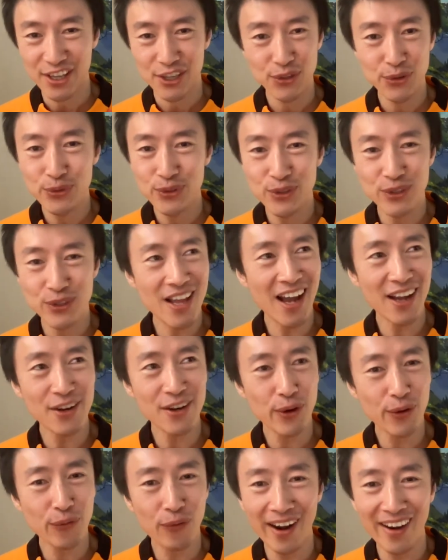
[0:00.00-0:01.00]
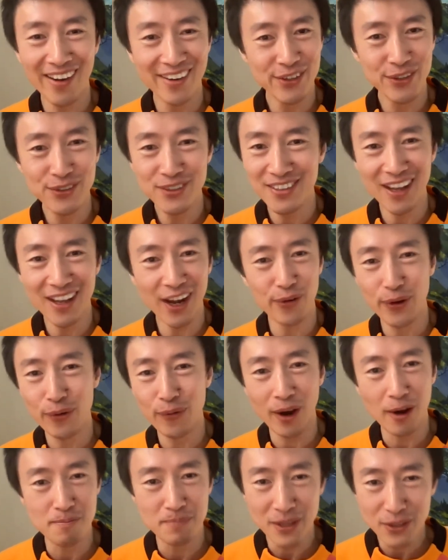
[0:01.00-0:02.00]
like you did, require, you did, not
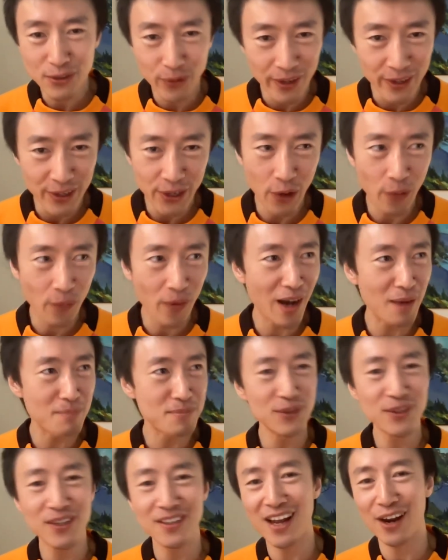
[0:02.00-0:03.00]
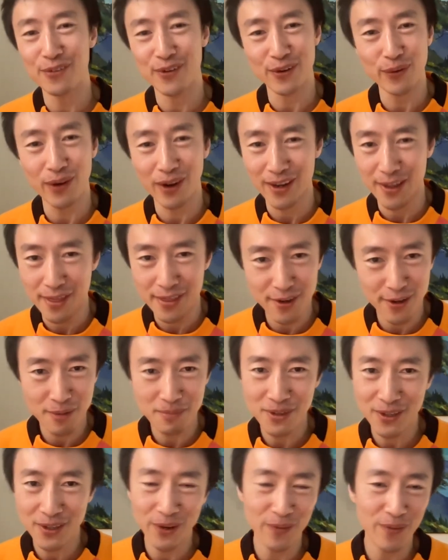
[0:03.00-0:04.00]
require bitcoin to go up you did not require
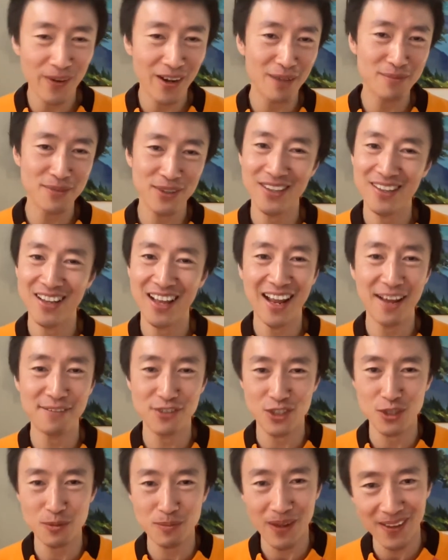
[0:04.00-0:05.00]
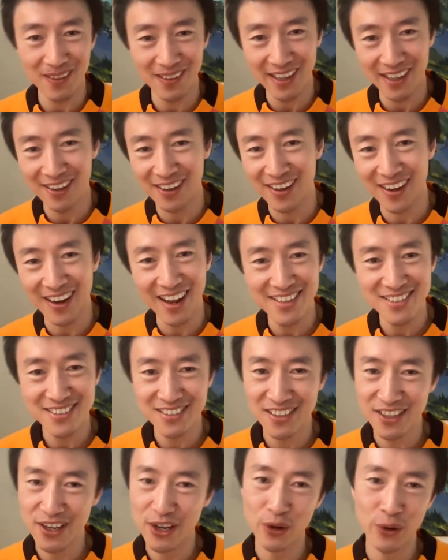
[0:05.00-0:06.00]
ethereum to go up you did not have to speculate on
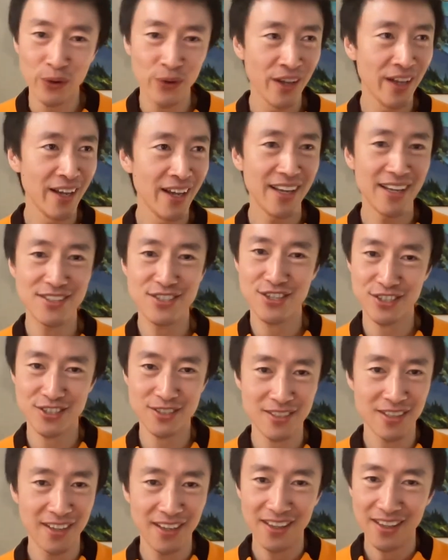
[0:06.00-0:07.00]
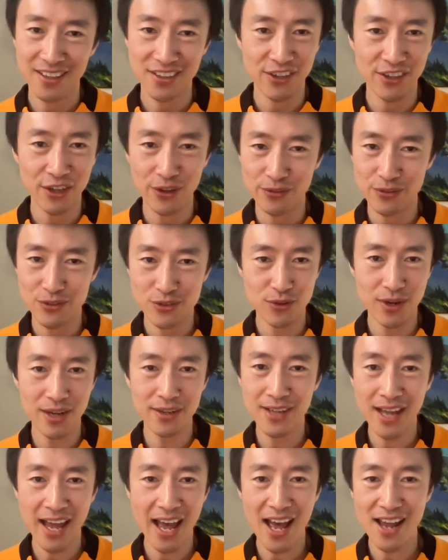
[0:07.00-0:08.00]
ico it's just you know
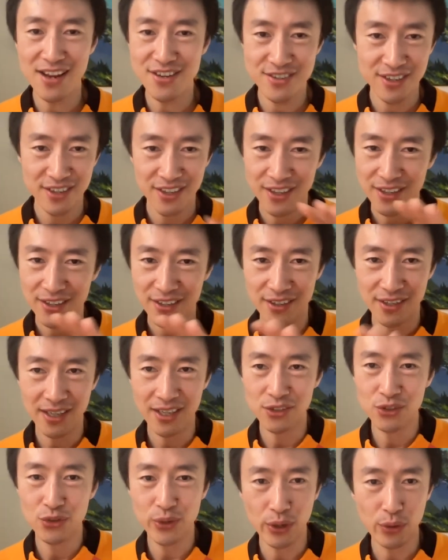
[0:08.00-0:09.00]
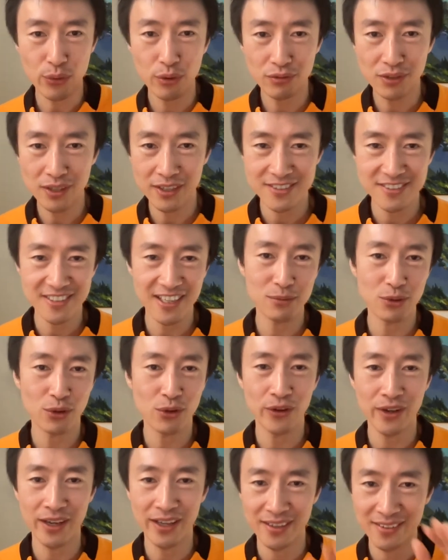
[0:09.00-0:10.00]
straight cash into equivalent
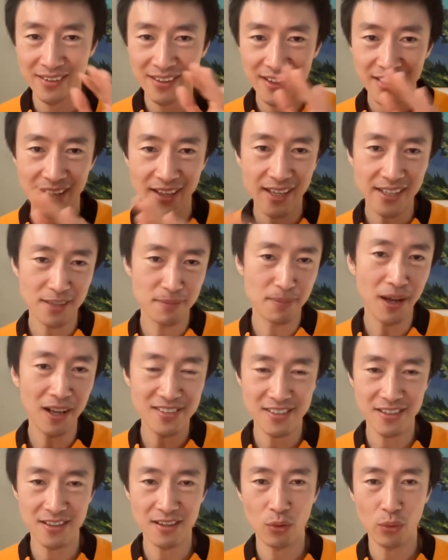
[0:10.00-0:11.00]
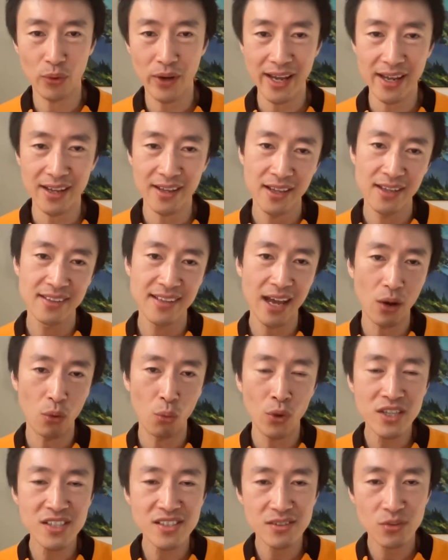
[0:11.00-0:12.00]
stablecoin deposited away now,
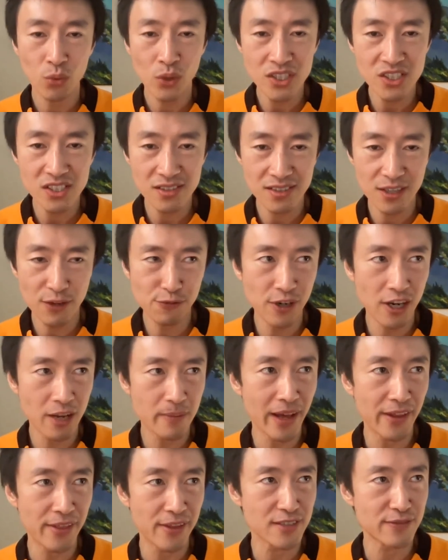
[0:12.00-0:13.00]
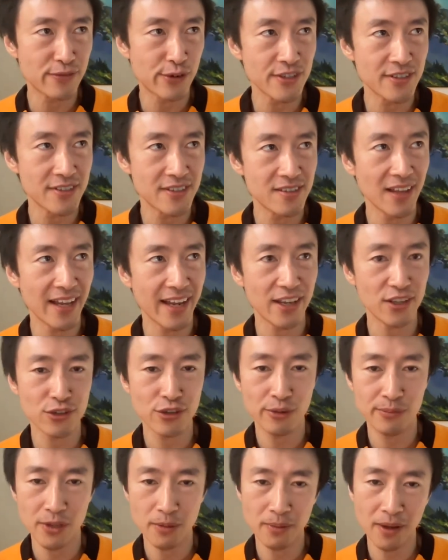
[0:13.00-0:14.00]
what's what's different about this versus like a
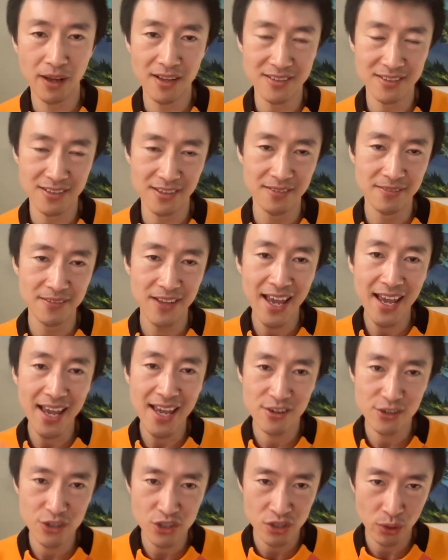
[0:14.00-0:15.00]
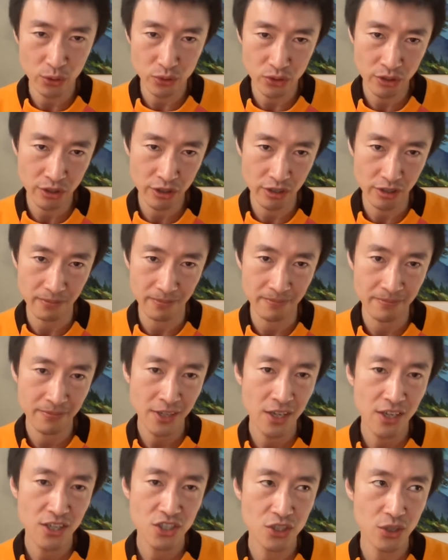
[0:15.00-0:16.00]
term deposit? A, there's no term.
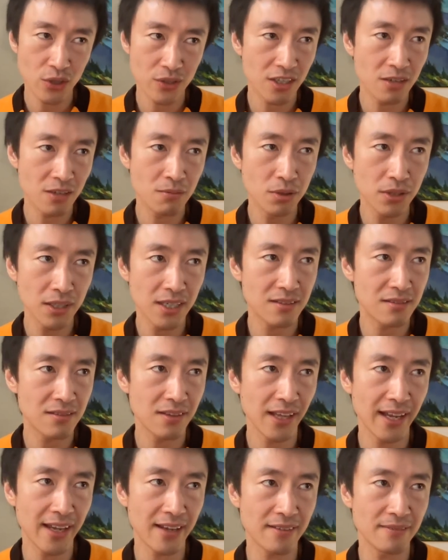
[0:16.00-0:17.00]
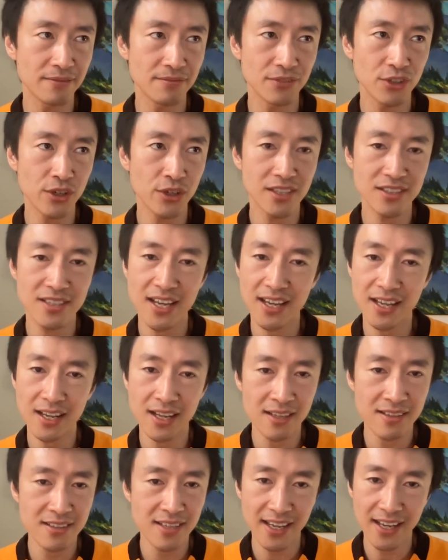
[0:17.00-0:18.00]
So it's a complete like you can take it
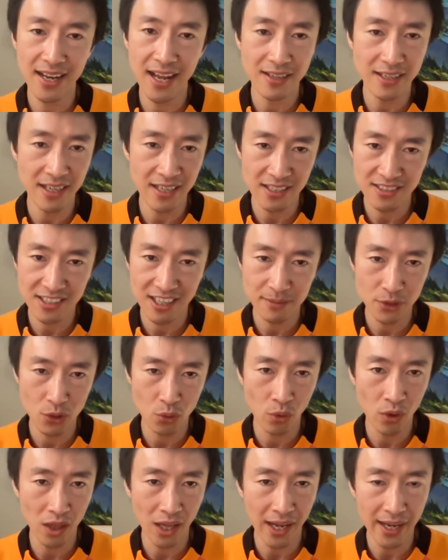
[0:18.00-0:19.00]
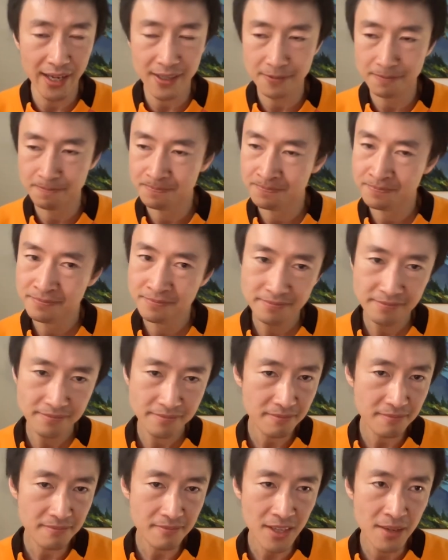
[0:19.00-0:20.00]
in, take it out anytime you would like.
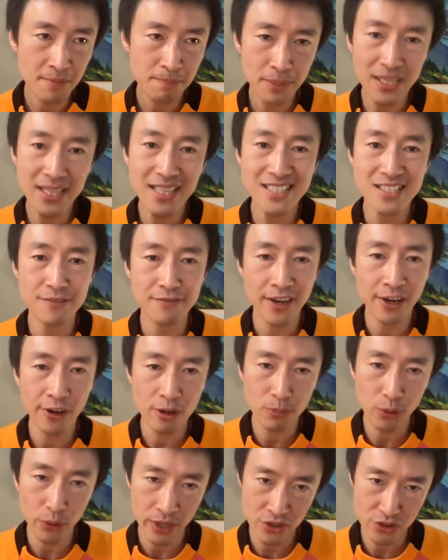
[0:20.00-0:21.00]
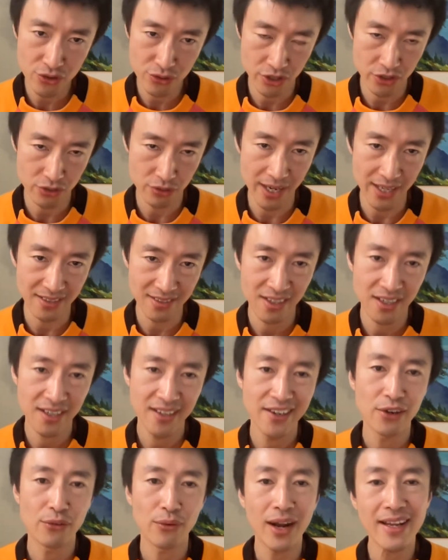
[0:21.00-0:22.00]
B, it's variable interest rate.
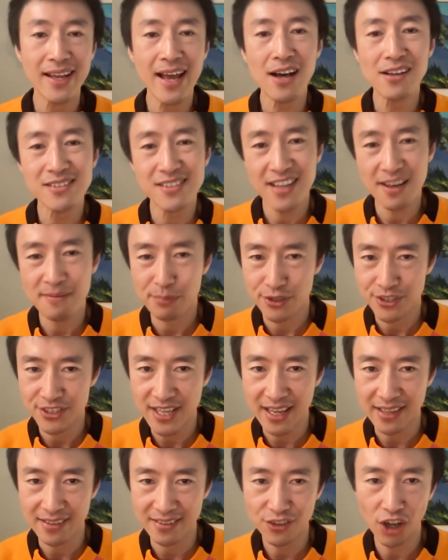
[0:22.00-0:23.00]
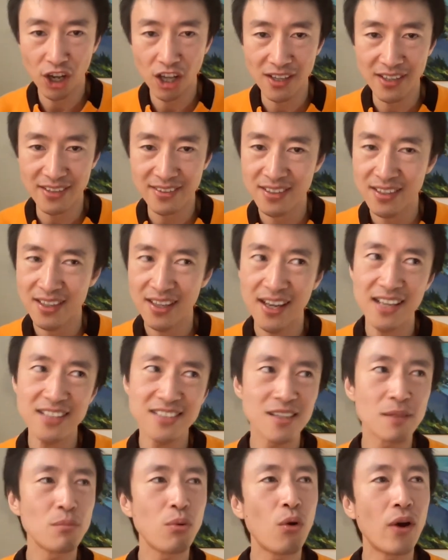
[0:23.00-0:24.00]
Right now it's 10%, call it.
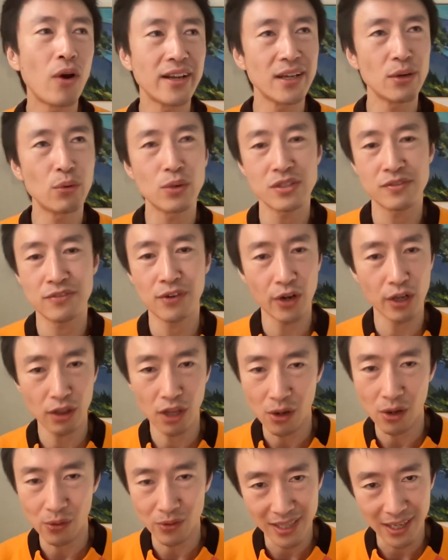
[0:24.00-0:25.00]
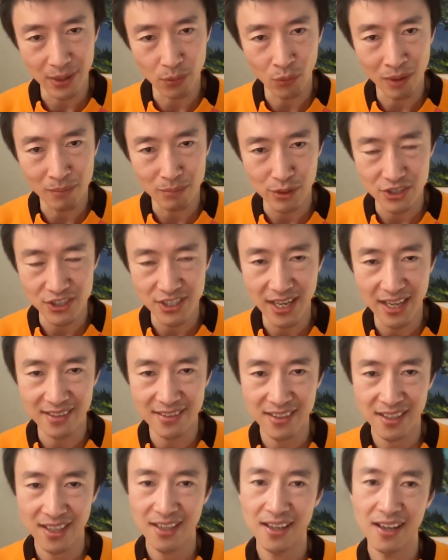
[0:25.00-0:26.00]
At some point it was very low, it was like 1%.
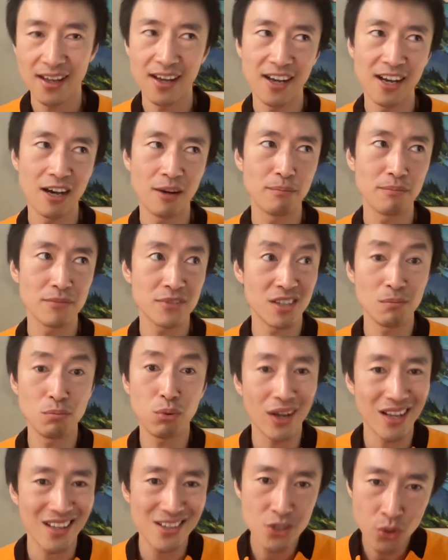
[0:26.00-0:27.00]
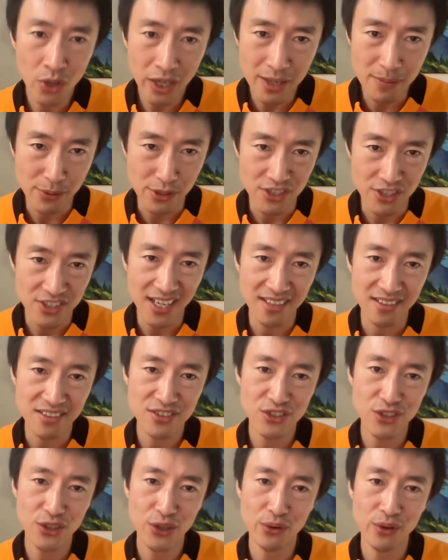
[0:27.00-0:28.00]
Um, at some point it's 20%.
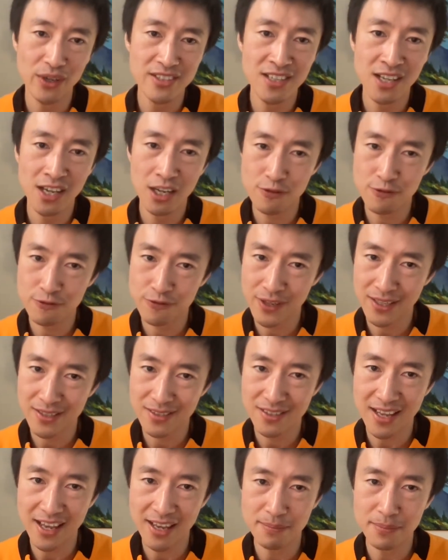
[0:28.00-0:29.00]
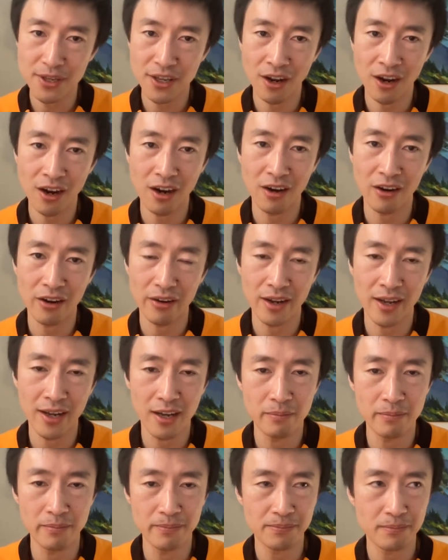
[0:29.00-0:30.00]
So it's not a fixed APR
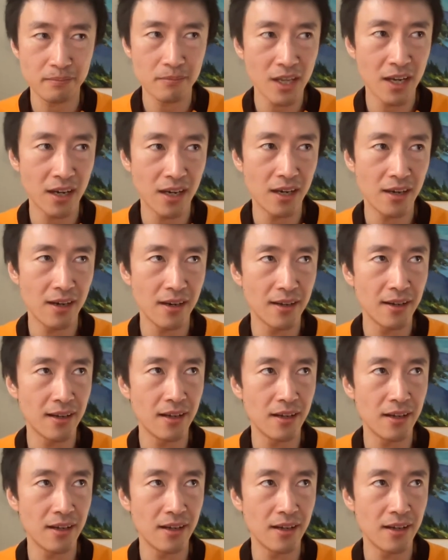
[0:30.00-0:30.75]
um, uh,